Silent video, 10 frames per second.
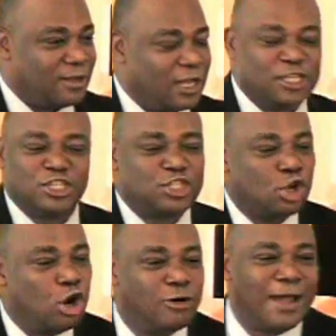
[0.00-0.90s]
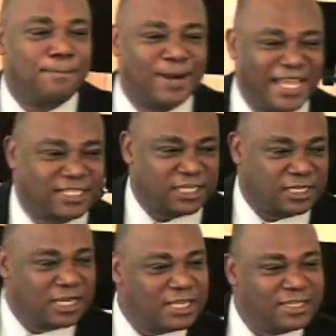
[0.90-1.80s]
A store up blessing
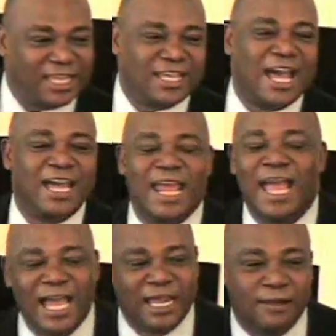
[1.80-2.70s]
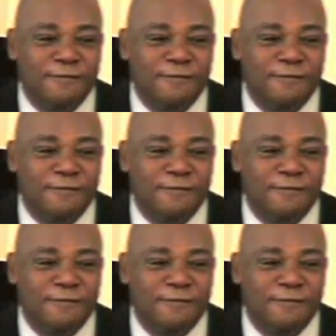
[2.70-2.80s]
that God had